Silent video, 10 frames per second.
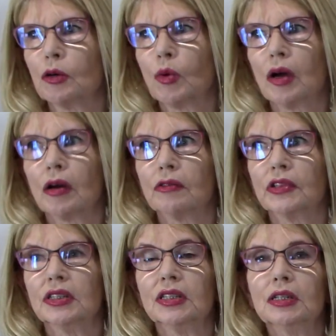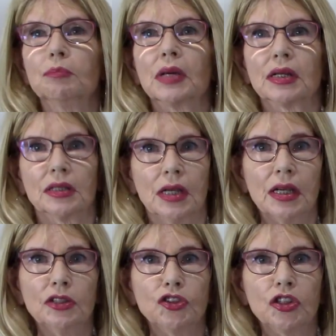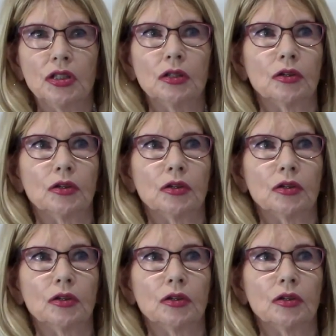aware of in deep meditation